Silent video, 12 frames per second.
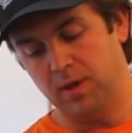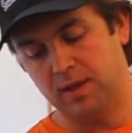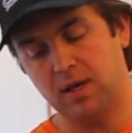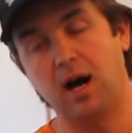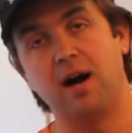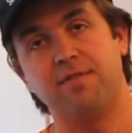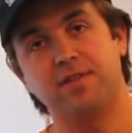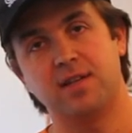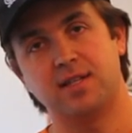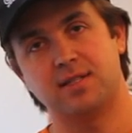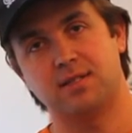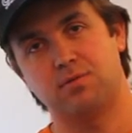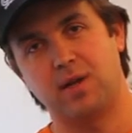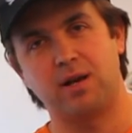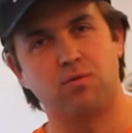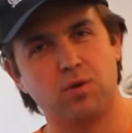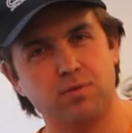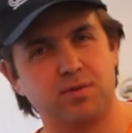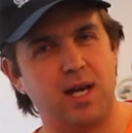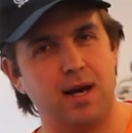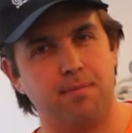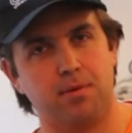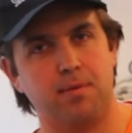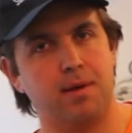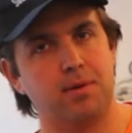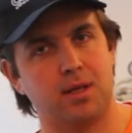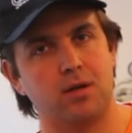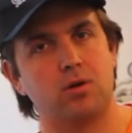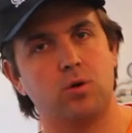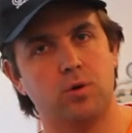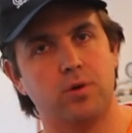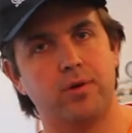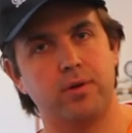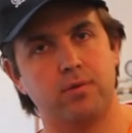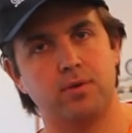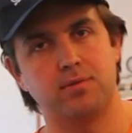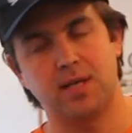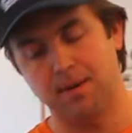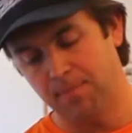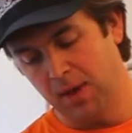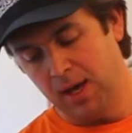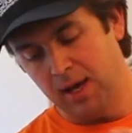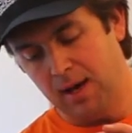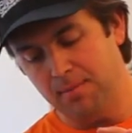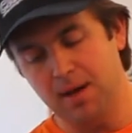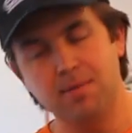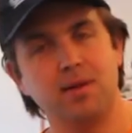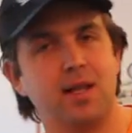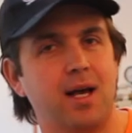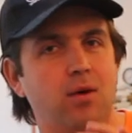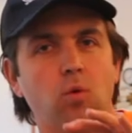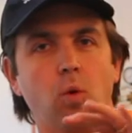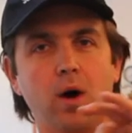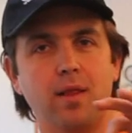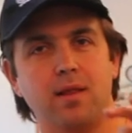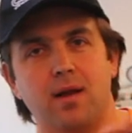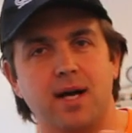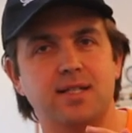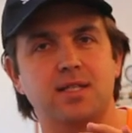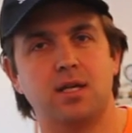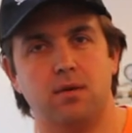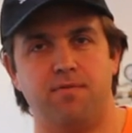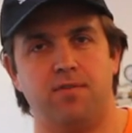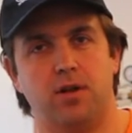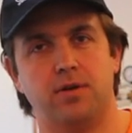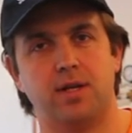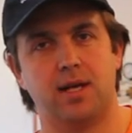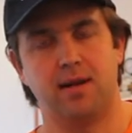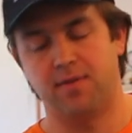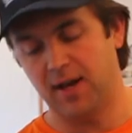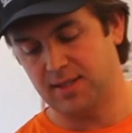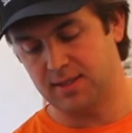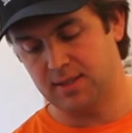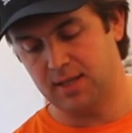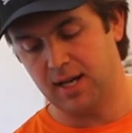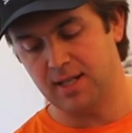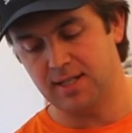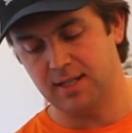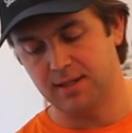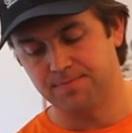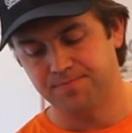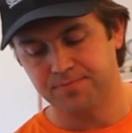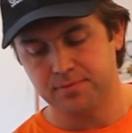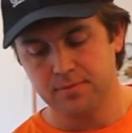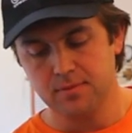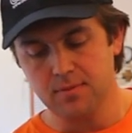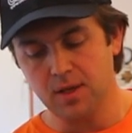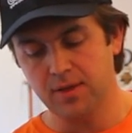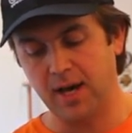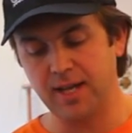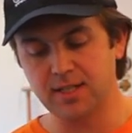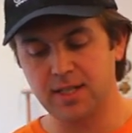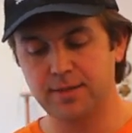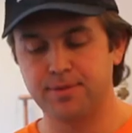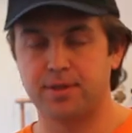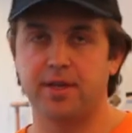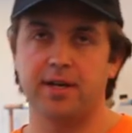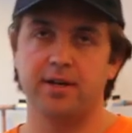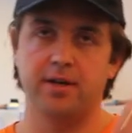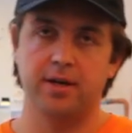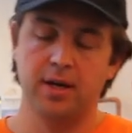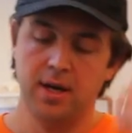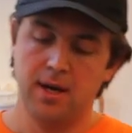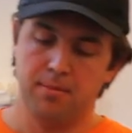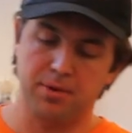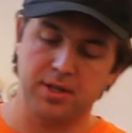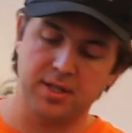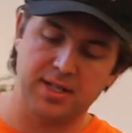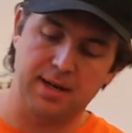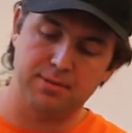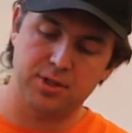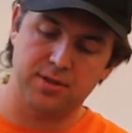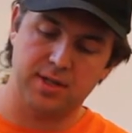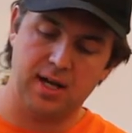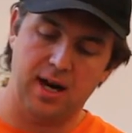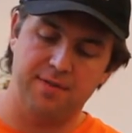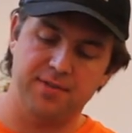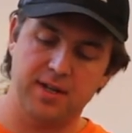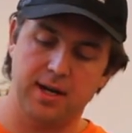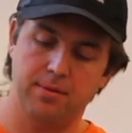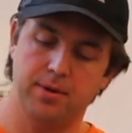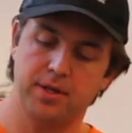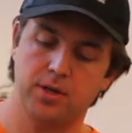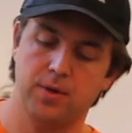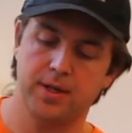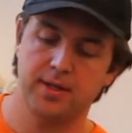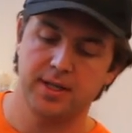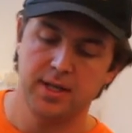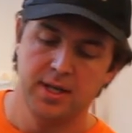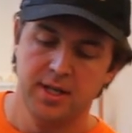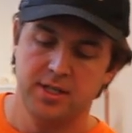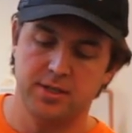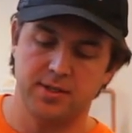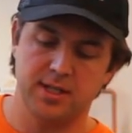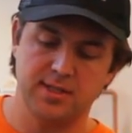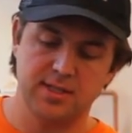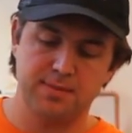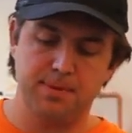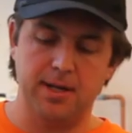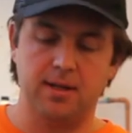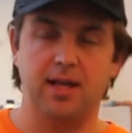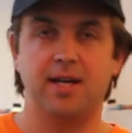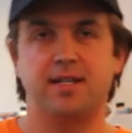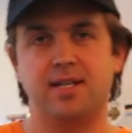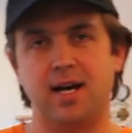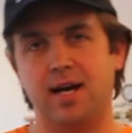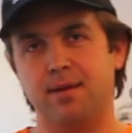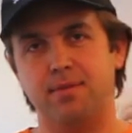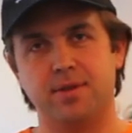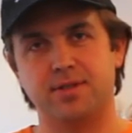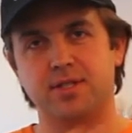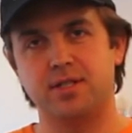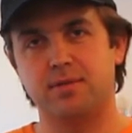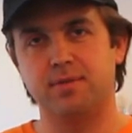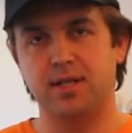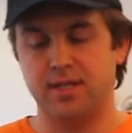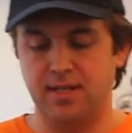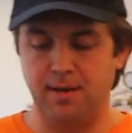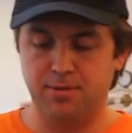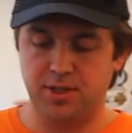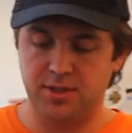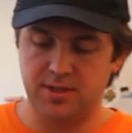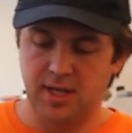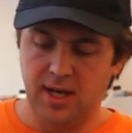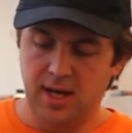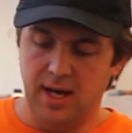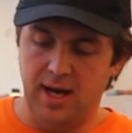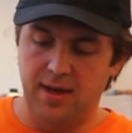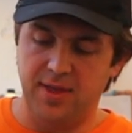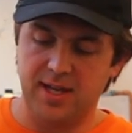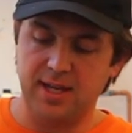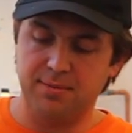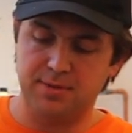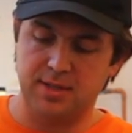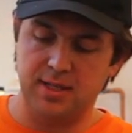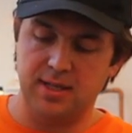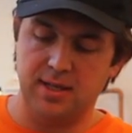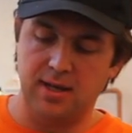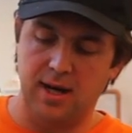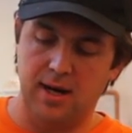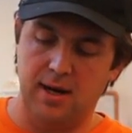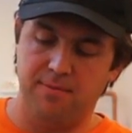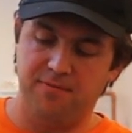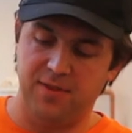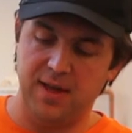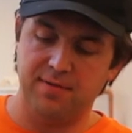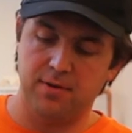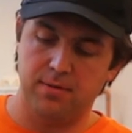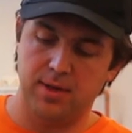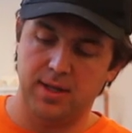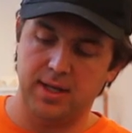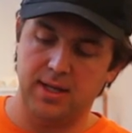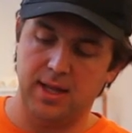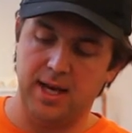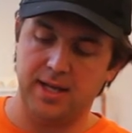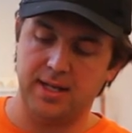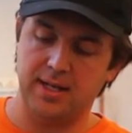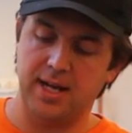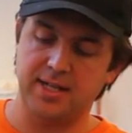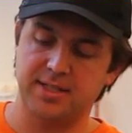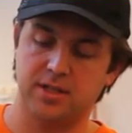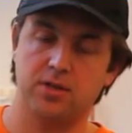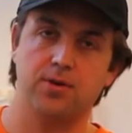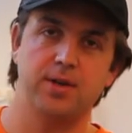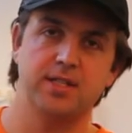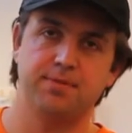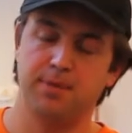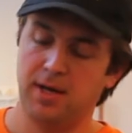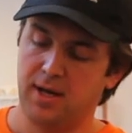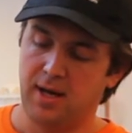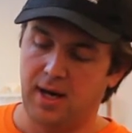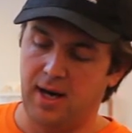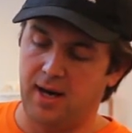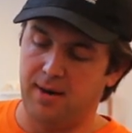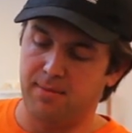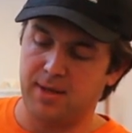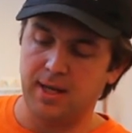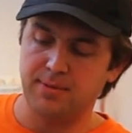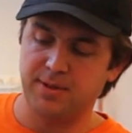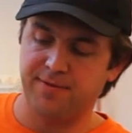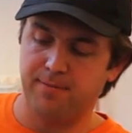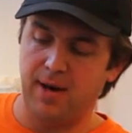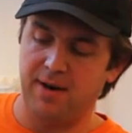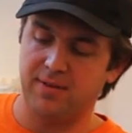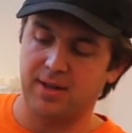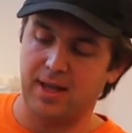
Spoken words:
coffee that's like room temp or maybe a little cooler than room temp, and maybe like one little ice cube floating in it. That's the ideal. The ice cubes are there to bring the temperature of the coffee down really quickly, so it doesn't spend a lot of time in those intermediate temperatures. That keeps the flavor really like nice and crisp. It keeps you from having